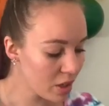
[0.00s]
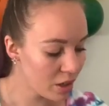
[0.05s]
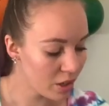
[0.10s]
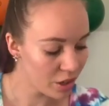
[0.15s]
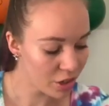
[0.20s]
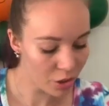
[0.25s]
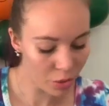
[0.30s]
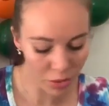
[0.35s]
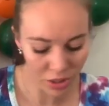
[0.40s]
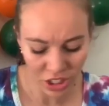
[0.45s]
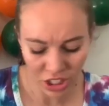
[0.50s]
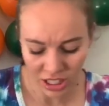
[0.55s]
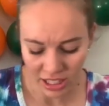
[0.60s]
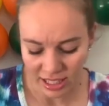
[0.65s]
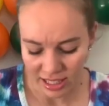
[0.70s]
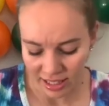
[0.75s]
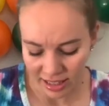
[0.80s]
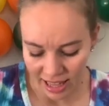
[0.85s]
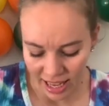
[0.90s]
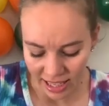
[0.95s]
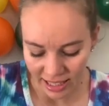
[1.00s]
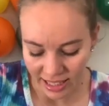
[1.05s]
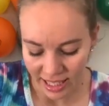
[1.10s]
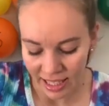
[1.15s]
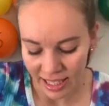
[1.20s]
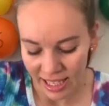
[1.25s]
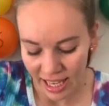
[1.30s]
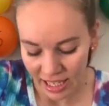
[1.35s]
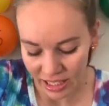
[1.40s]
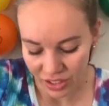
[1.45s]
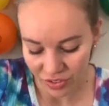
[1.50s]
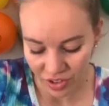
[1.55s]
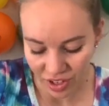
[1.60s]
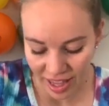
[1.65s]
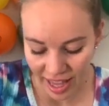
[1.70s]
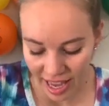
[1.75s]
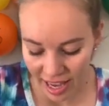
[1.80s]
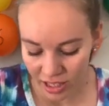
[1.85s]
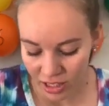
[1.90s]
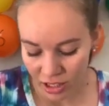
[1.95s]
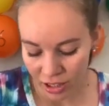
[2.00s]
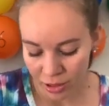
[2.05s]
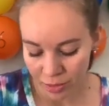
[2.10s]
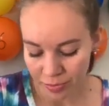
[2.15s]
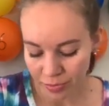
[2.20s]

You would just select yes for that.